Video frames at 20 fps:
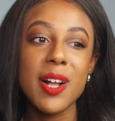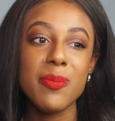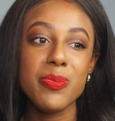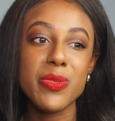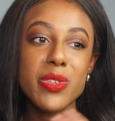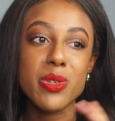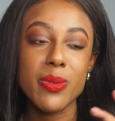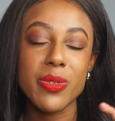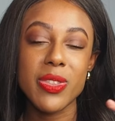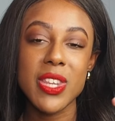
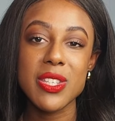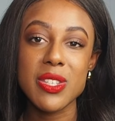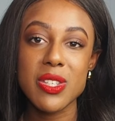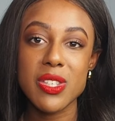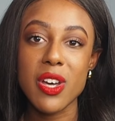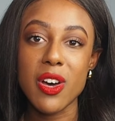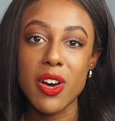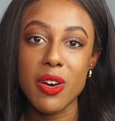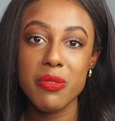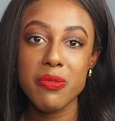So this is
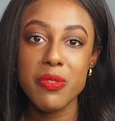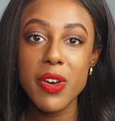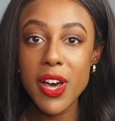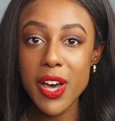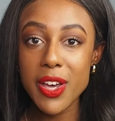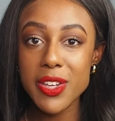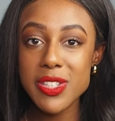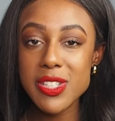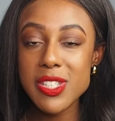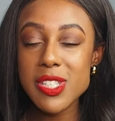our
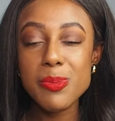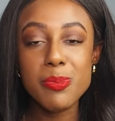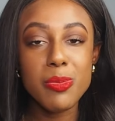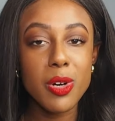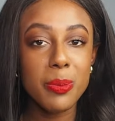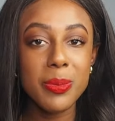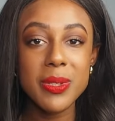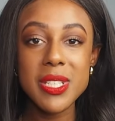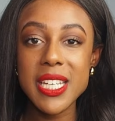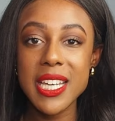first
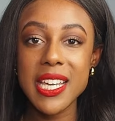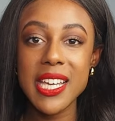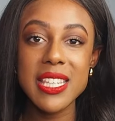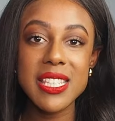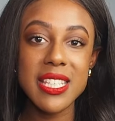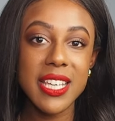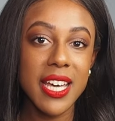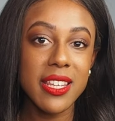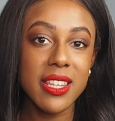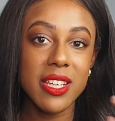property
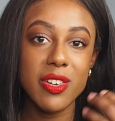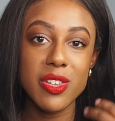together.